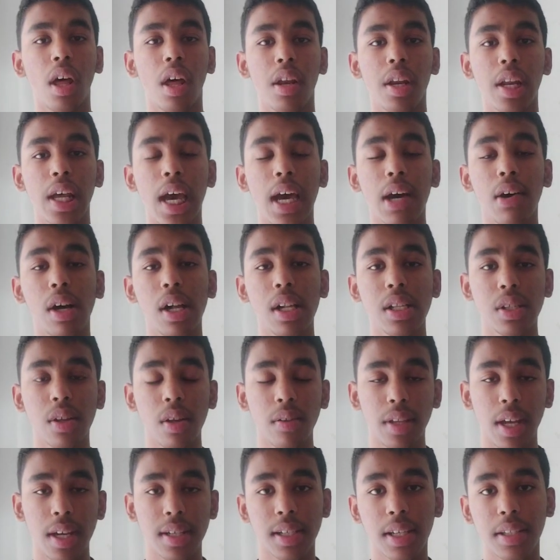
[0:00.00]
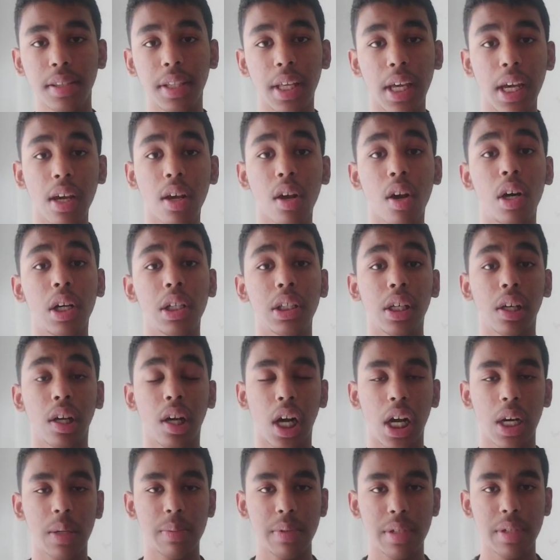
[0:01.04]
Now also there's a thing called the
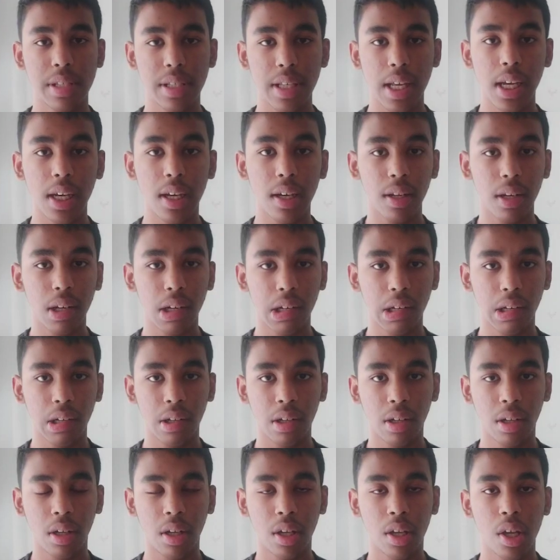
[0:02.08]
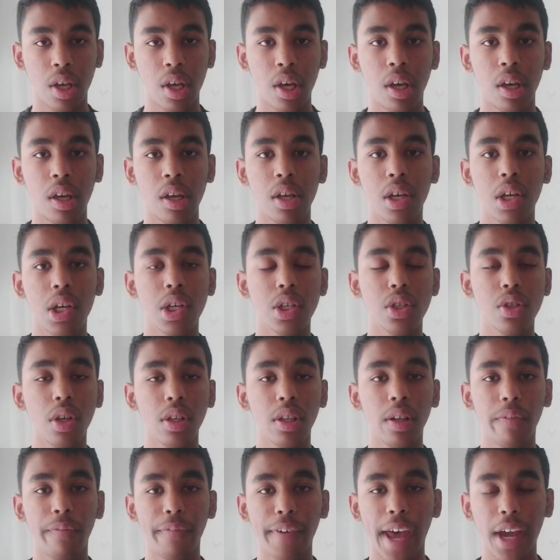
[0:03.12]
carbon cycle. So
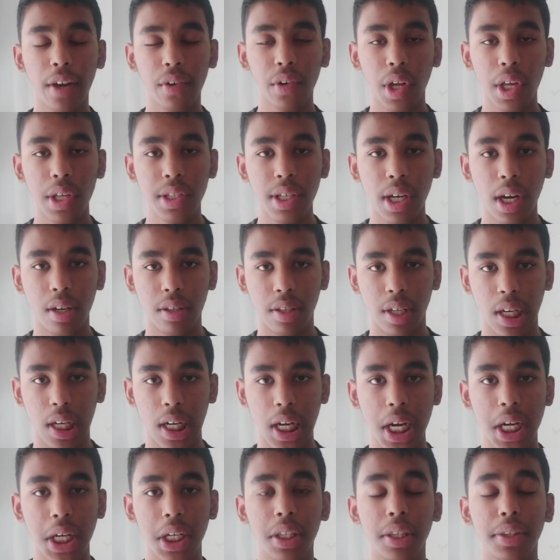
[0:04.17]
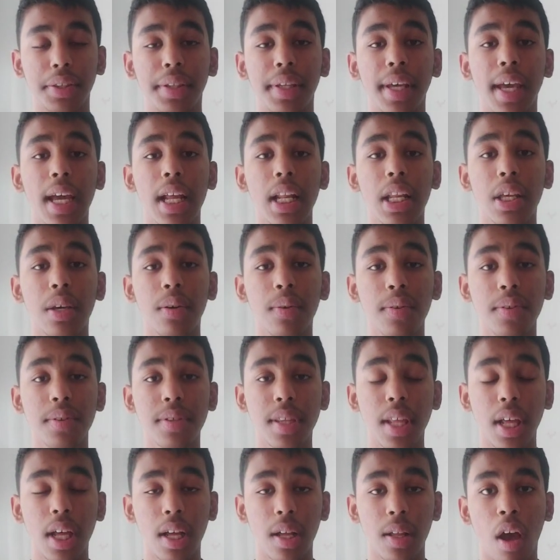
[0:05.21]
the factories are there, right? They'll use
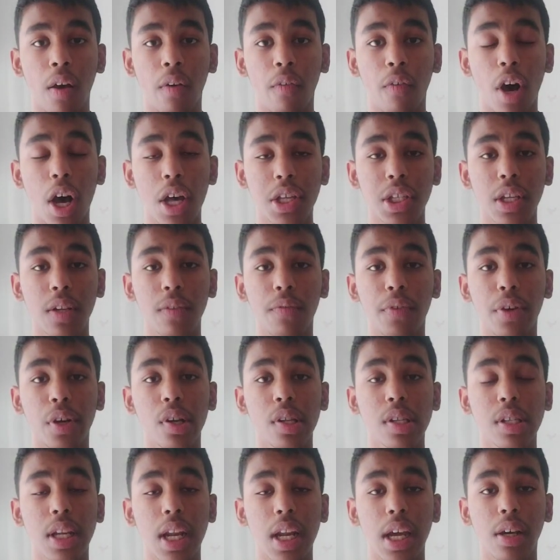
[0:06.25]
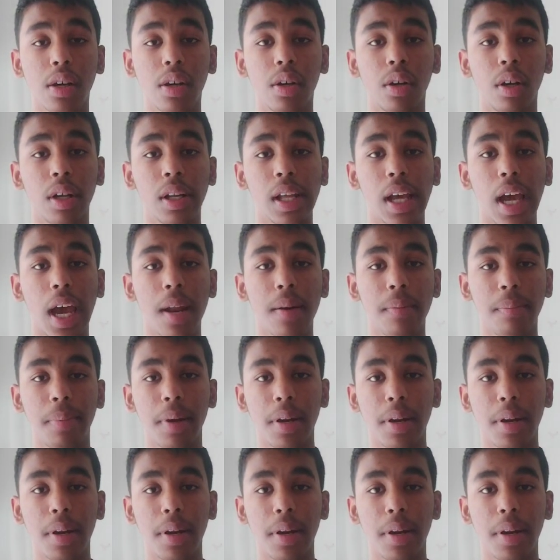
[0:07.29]
the fossil fuels like coal and